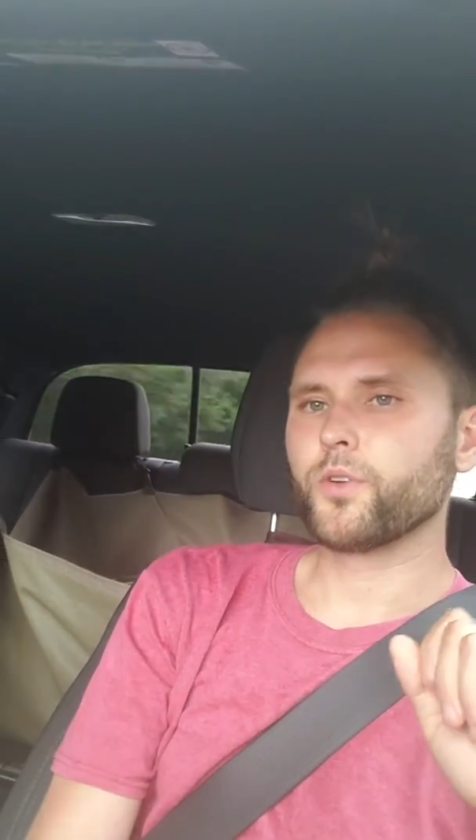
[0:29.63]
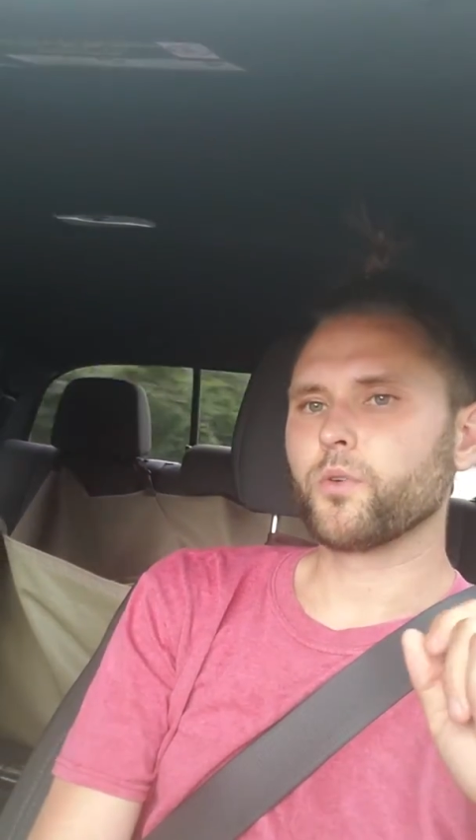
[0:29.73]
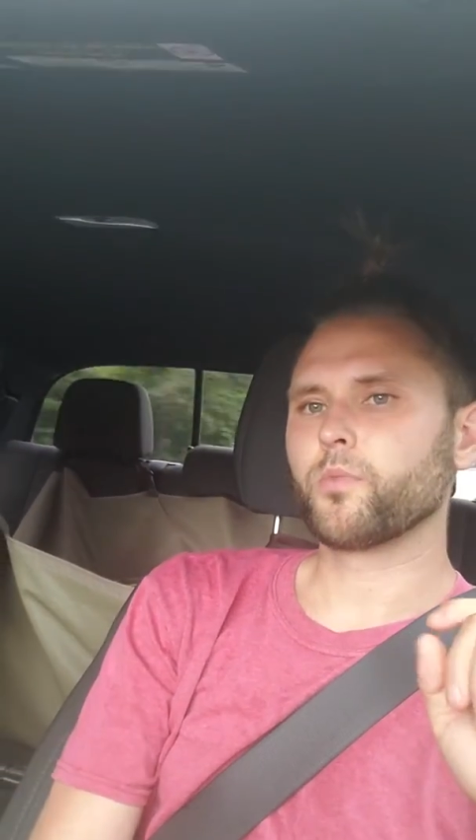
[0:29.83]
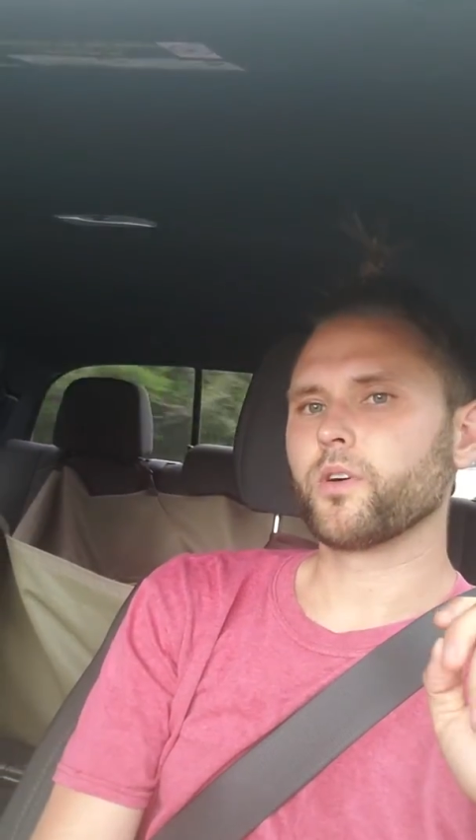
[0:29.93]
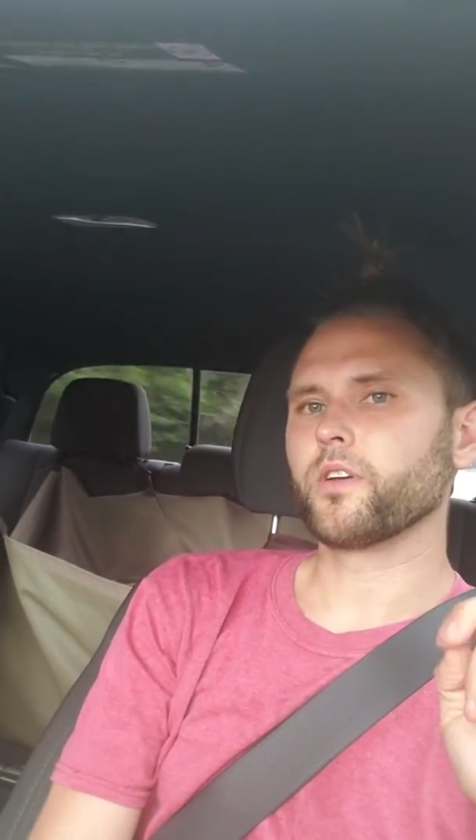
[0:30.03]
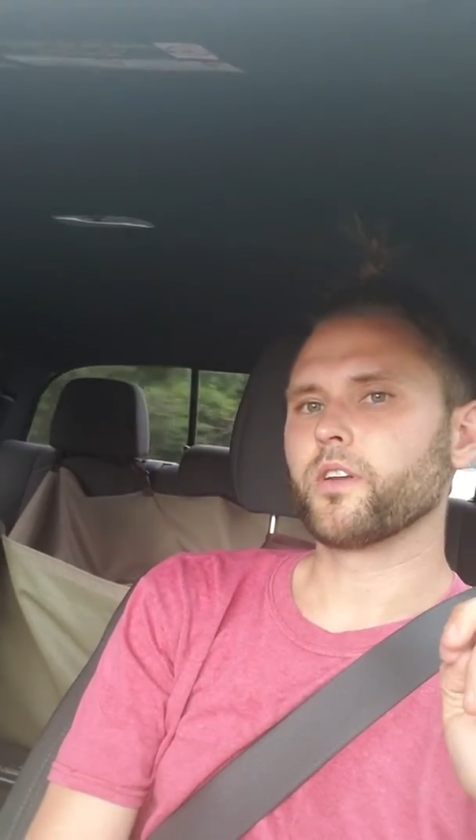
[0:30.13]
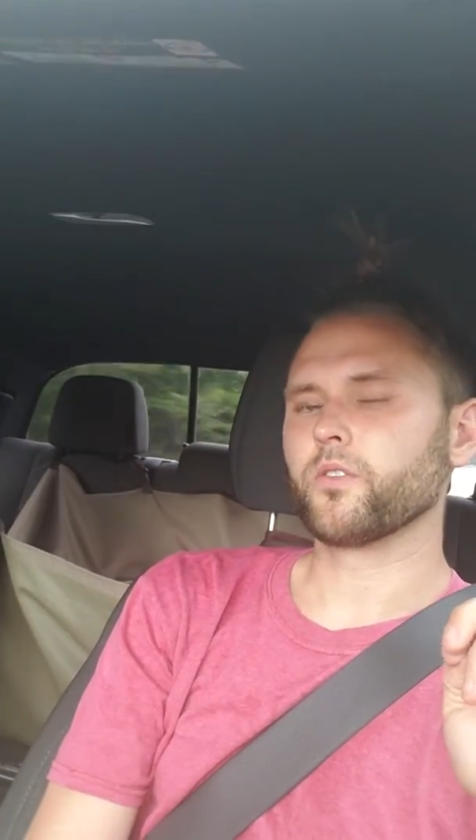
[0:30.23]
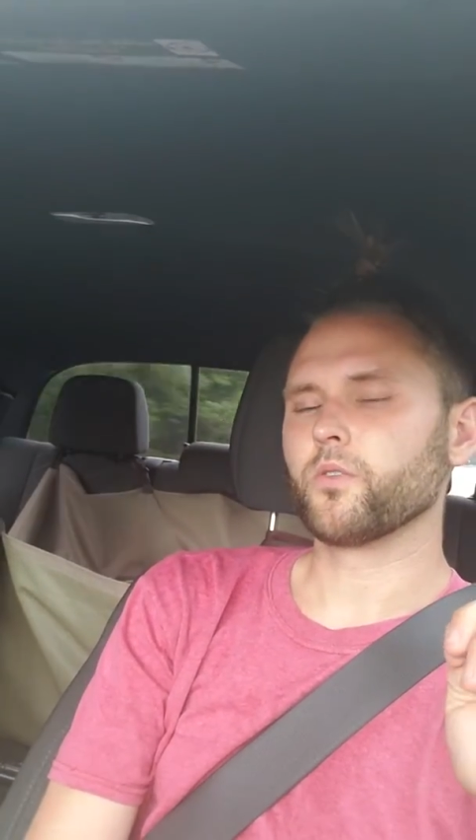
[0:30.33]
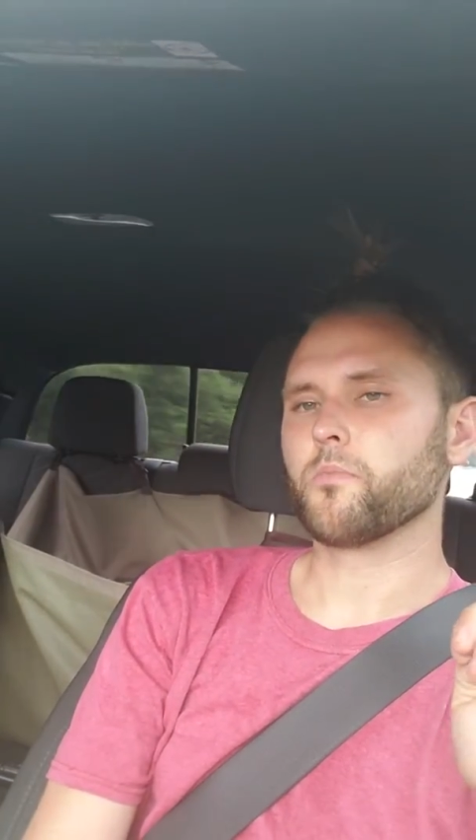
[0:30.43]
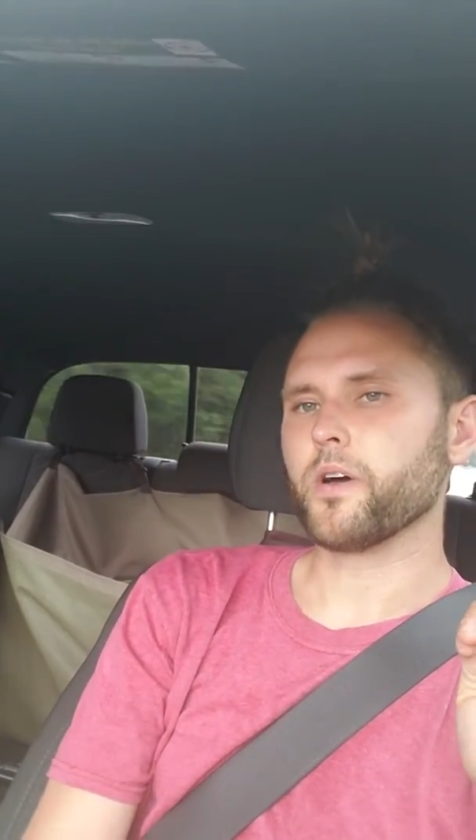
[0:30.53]
doing you
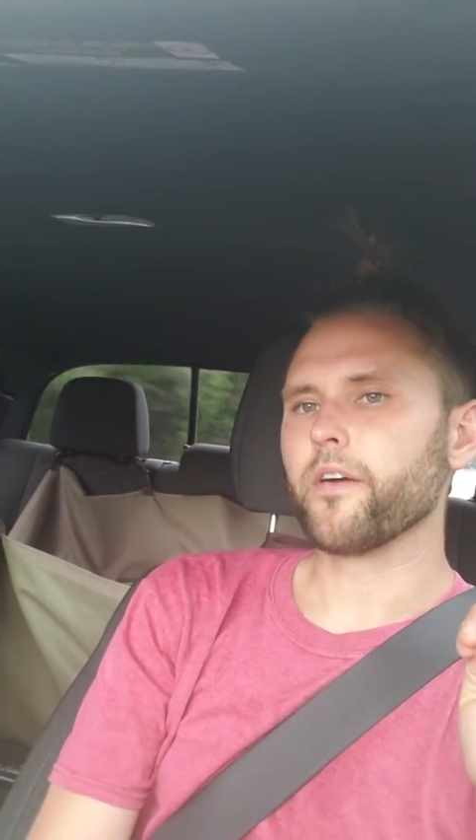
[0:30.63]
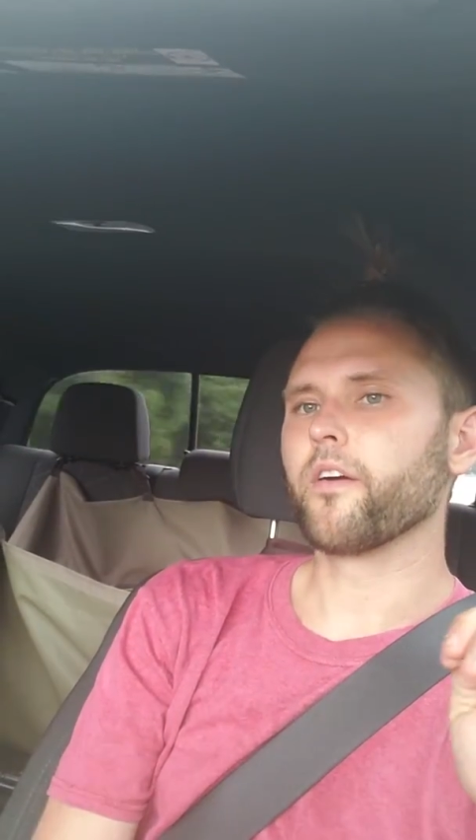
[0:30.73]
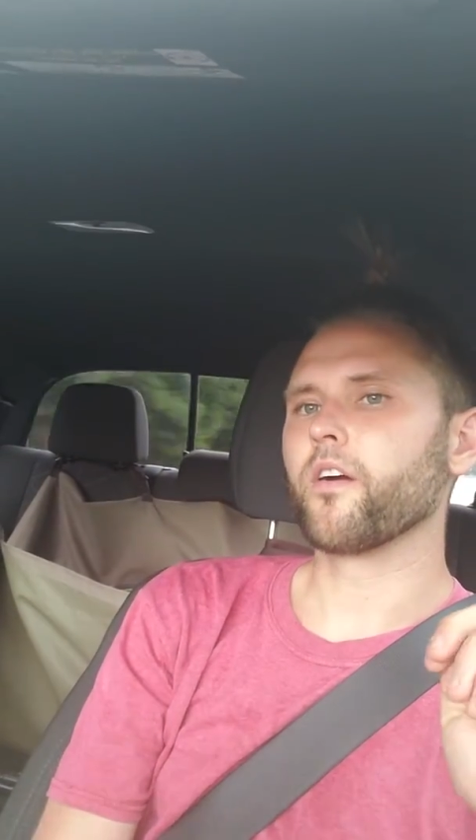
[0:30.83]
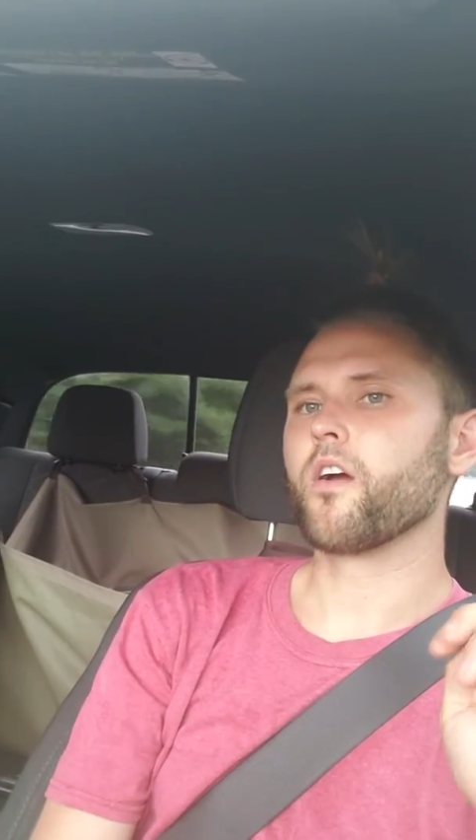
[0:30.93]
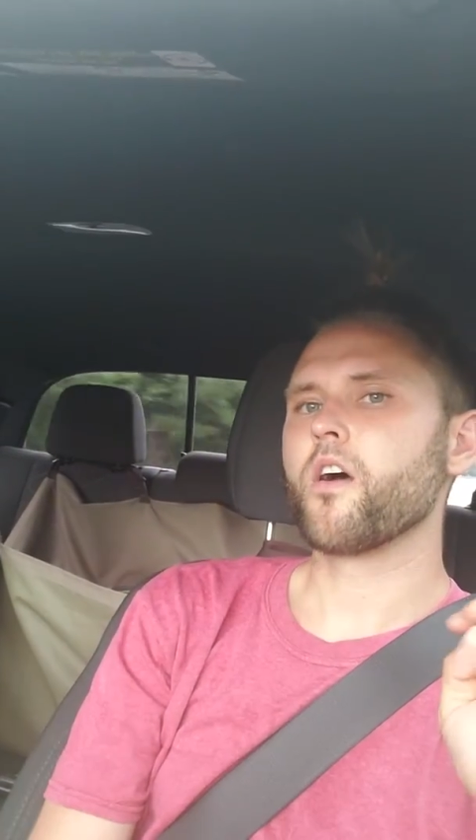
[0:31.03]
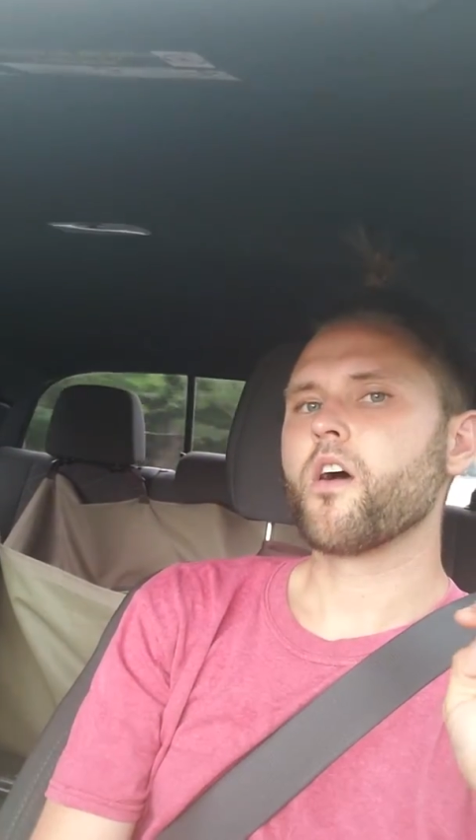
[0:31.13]
know doing better.